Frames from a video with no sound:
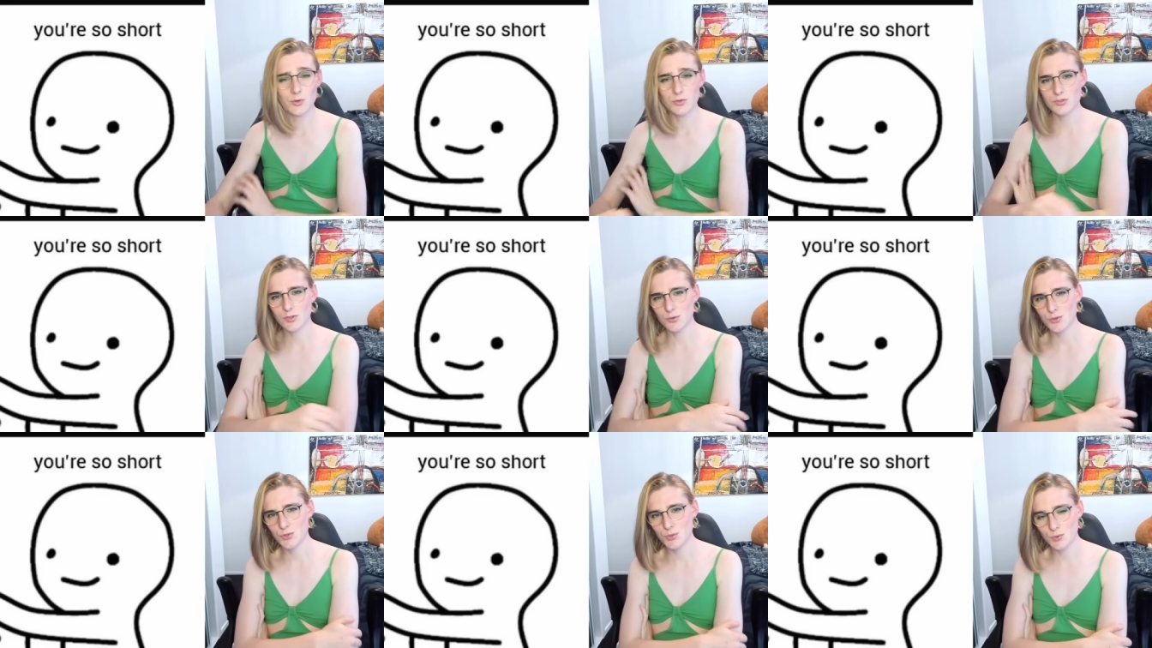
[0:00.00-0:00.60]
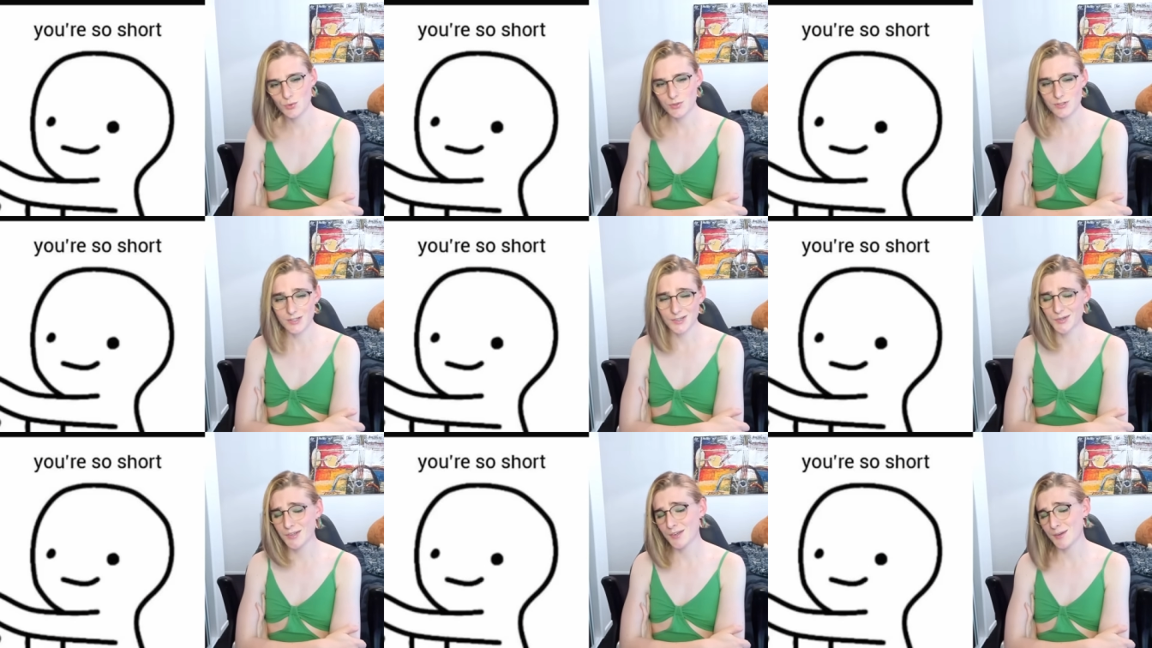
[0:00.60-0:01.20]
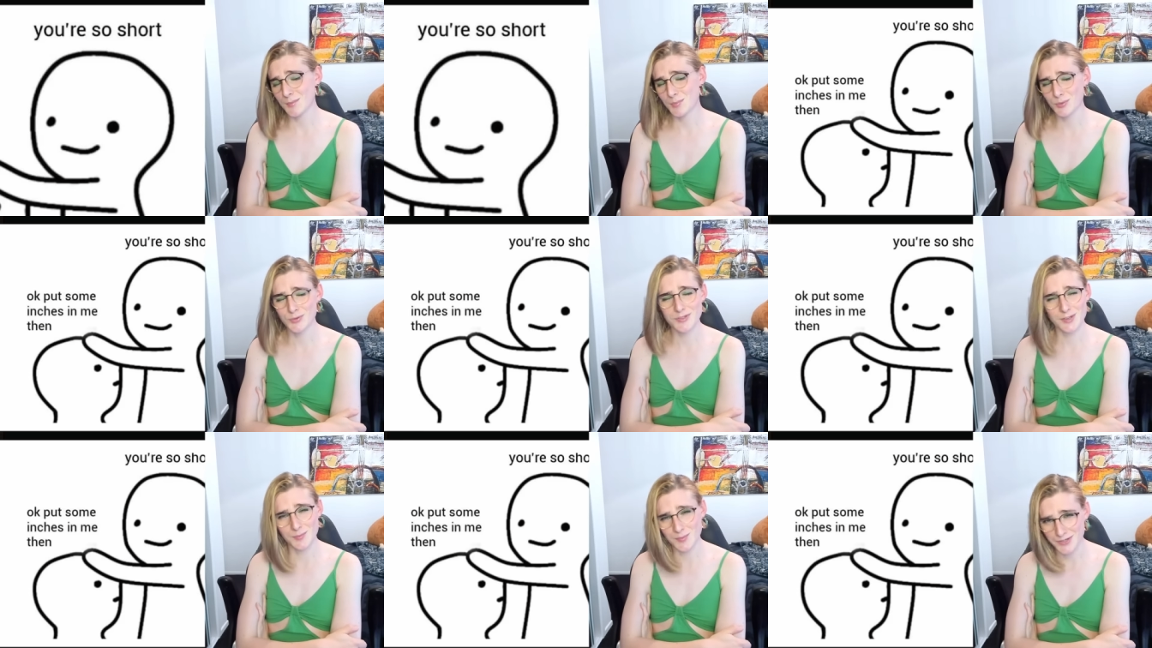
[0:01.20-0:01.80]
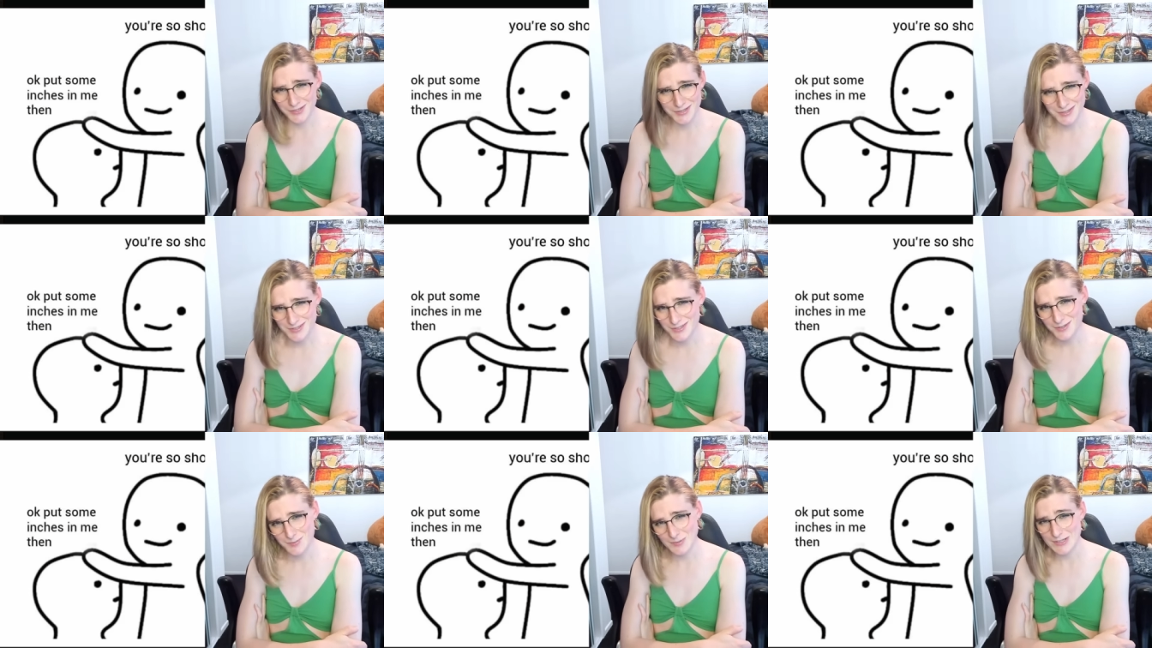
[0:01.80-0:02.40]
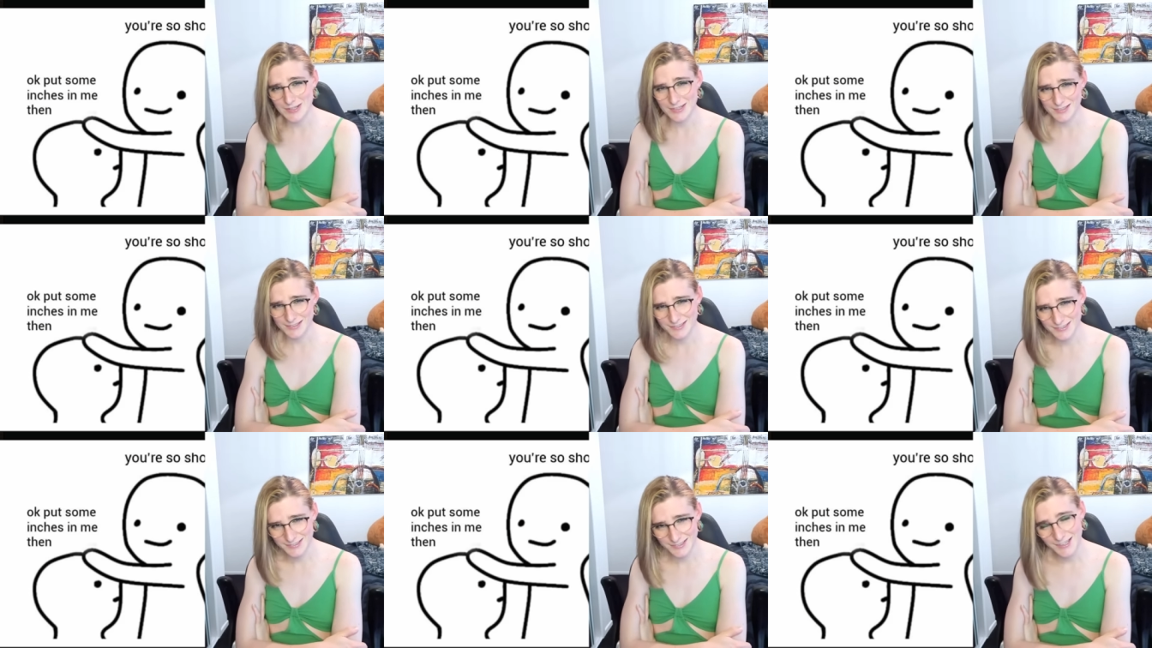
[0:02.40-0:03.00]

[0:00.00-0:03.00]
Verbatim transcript: You're so short. Okay, put some inches in me then.